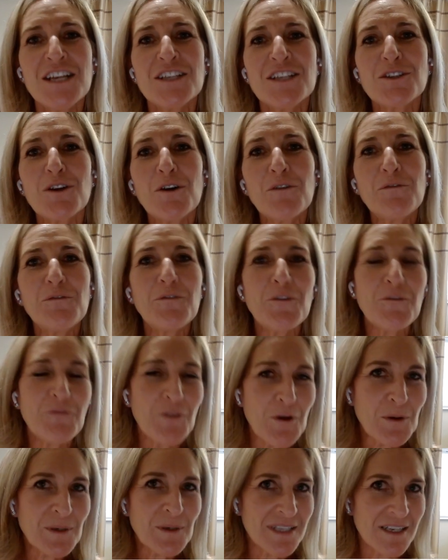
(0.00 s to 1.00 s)
So for
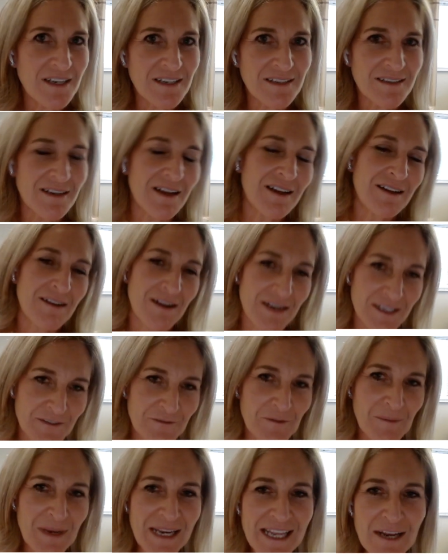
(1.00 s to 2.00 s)
folks that aren't
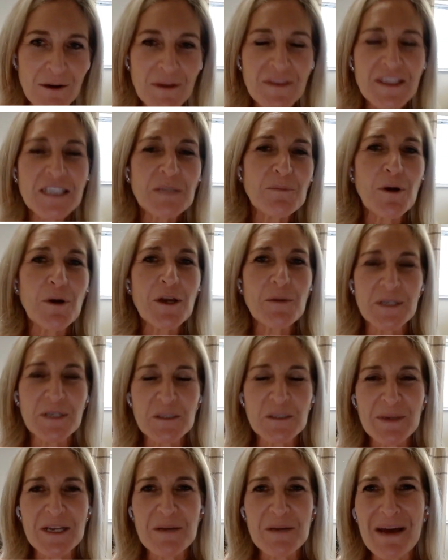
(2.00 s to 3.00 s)
familiar at this point, we
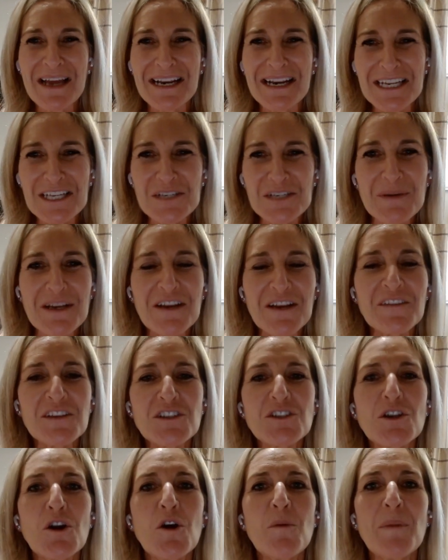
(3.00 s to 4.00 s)
speak about it each week on the
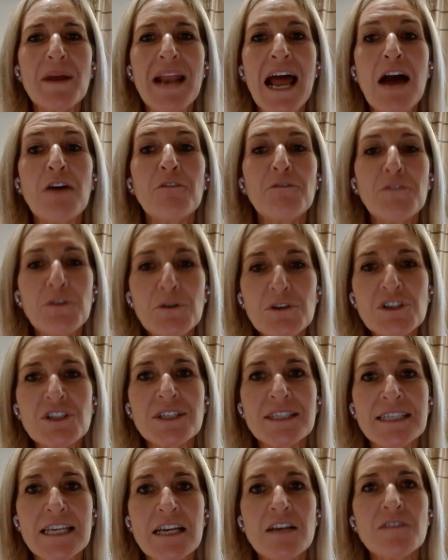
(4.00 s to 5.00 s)
show. But our
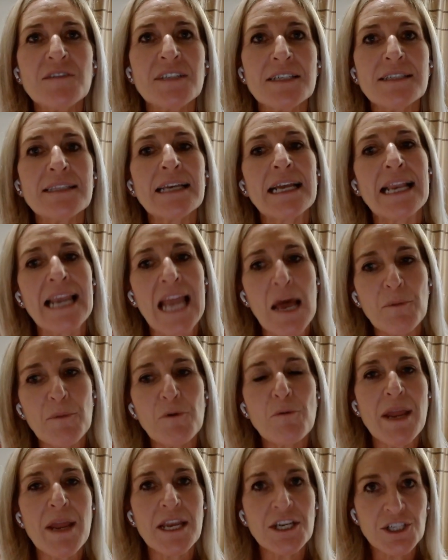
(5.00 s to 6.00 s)
future selves is the
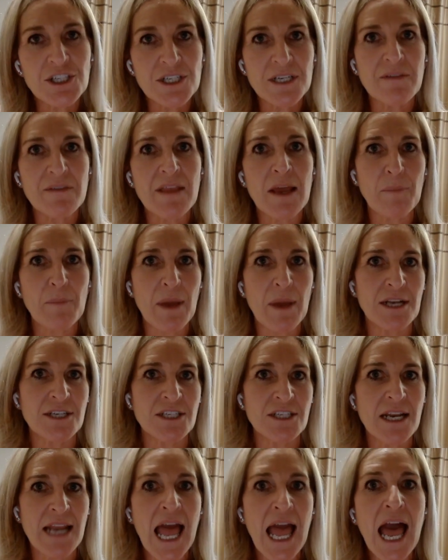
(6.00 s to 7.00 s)
collaboration that
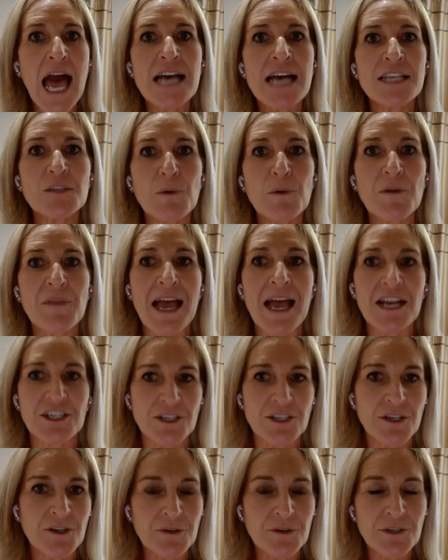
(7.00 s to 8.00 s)
Peloton has with
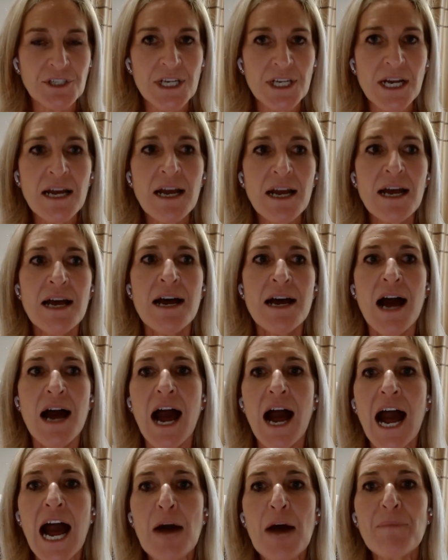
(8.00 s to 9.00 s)
Ashton Kutcher
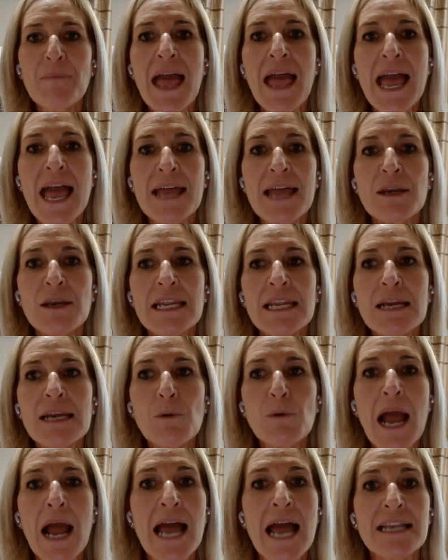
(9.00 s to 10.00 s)
um, and
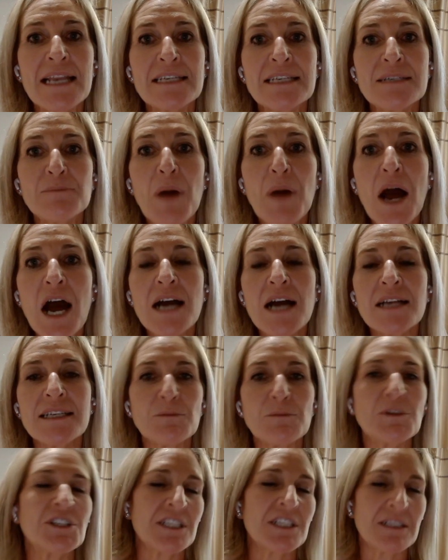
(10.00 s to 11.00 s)
and
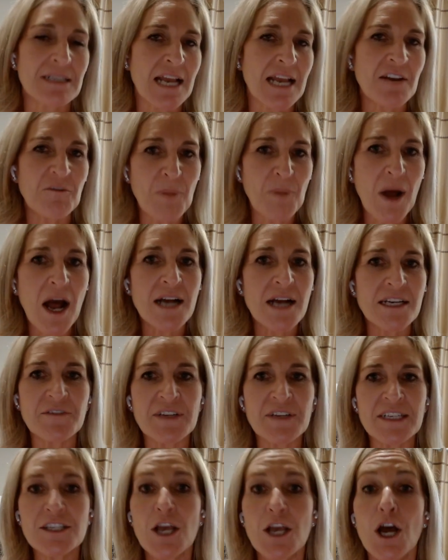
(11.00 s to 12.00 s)
part which is kind of part
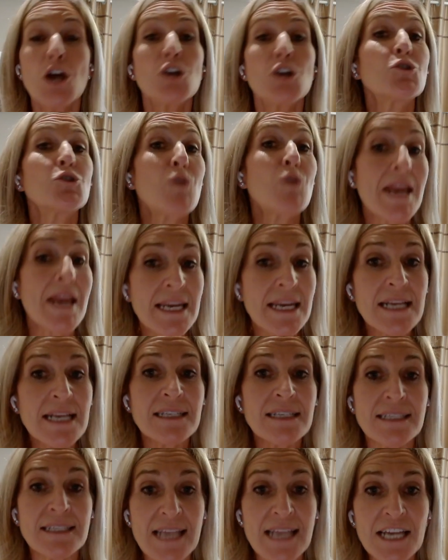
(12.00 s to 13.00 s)
of his
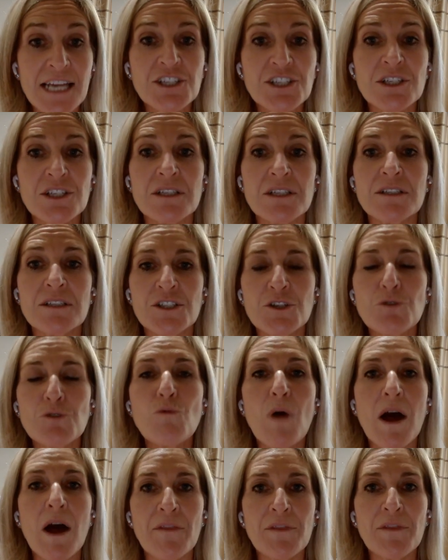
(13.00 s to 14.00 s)
training schedule to
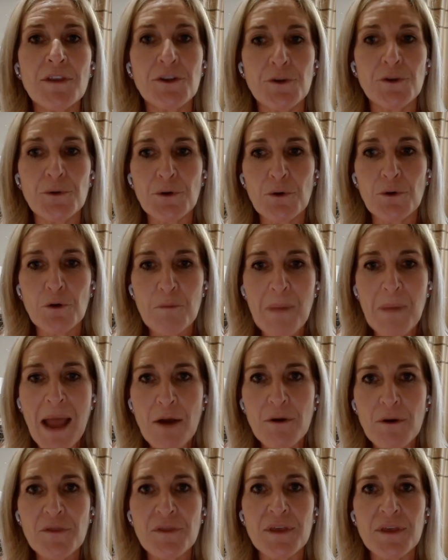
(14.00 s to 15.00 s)
run the New York
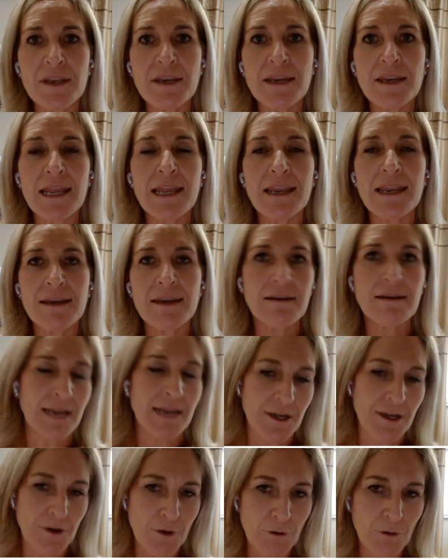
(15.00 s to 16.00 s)
Marathon in
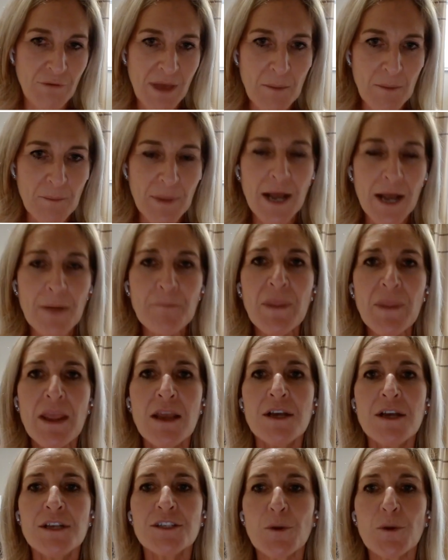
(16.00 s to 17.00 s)
in November.
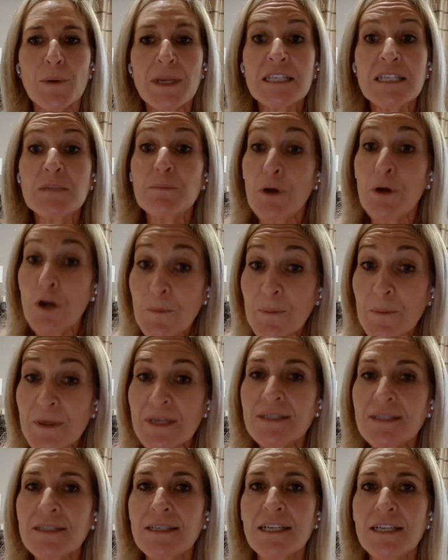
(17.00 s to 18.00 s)
So his
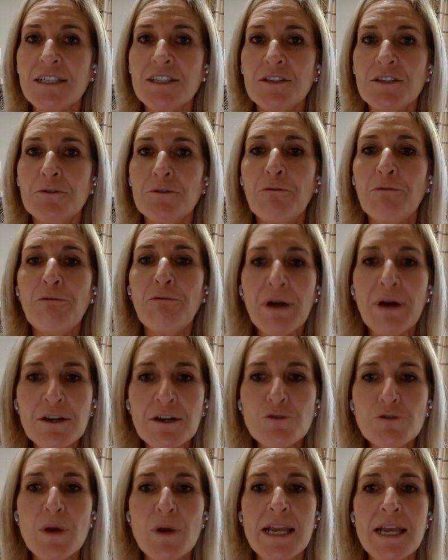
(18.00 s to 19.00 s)
purpose is to
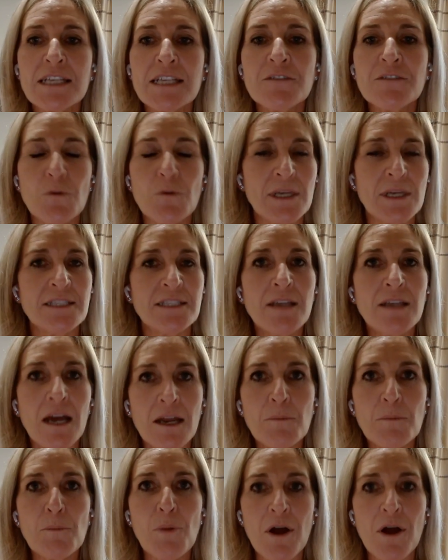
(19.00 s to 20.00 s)
fundraise for his
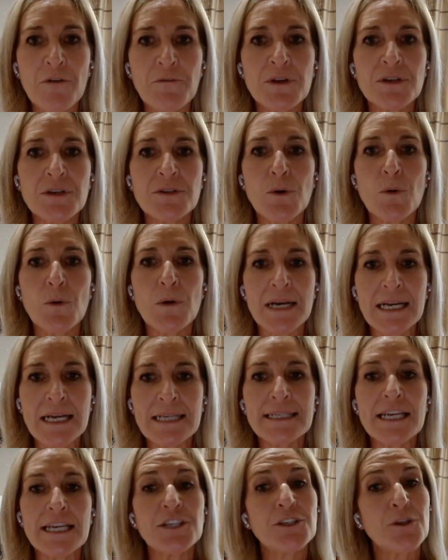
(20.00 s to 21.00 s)
nonprofit
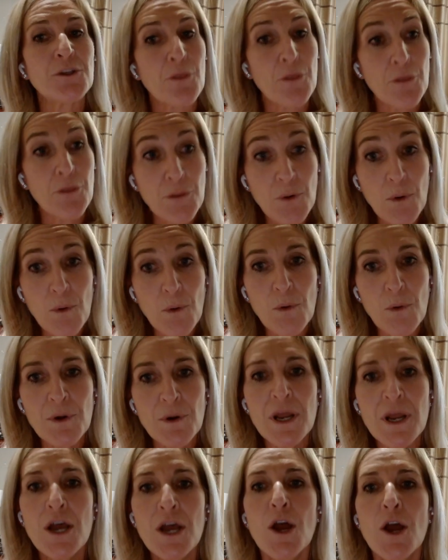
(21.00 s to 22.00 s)
organization
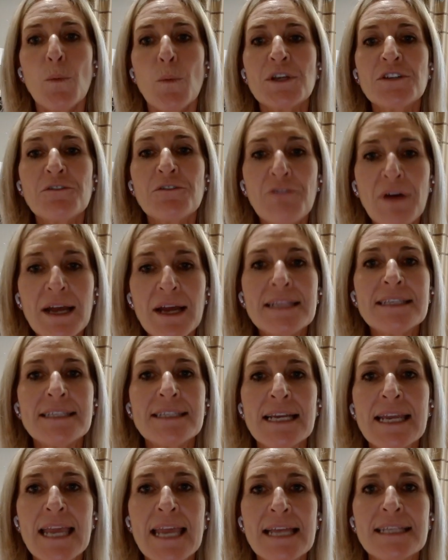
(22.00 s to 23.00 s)
Thorn, which
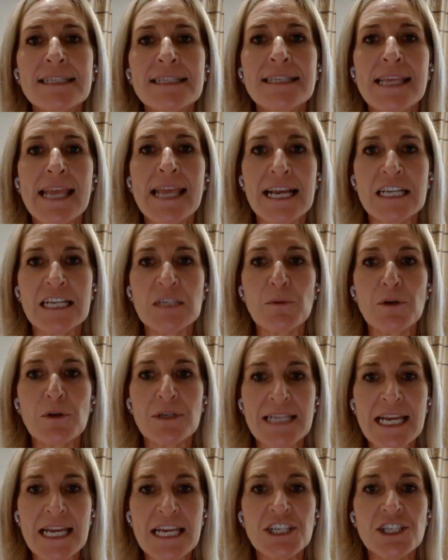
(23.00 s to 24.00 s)
fights against the
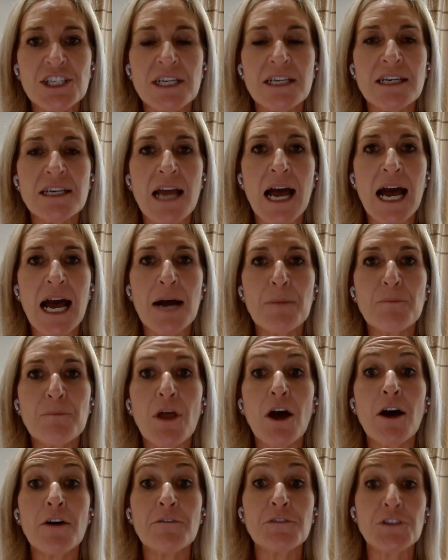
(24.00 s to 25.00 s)
exploitation um,
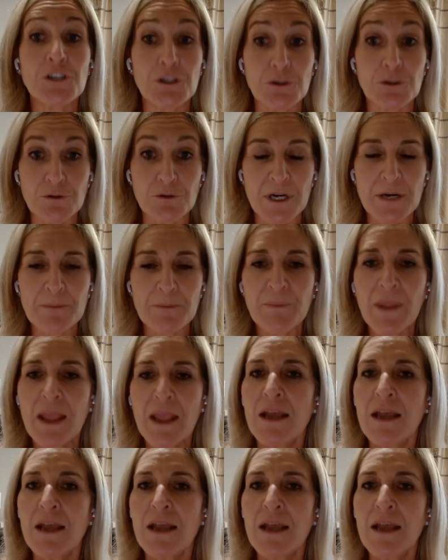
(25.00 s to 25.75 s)
of children.